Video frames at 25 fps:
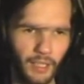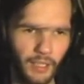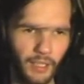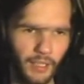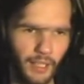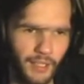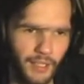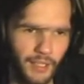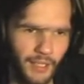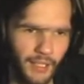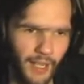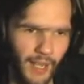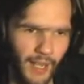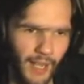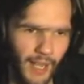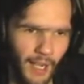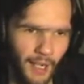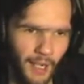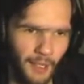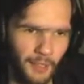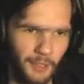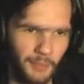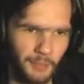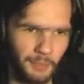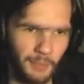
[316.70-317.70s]
can't actually get
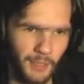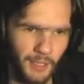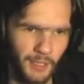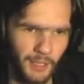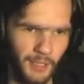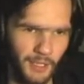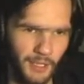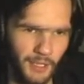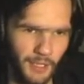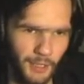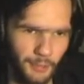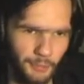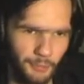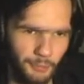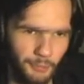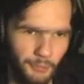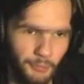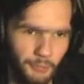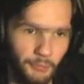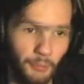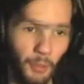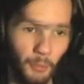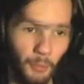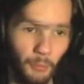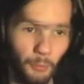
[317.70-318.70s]
out, because,
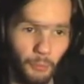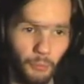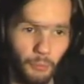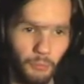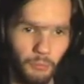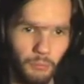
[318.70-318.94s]
well,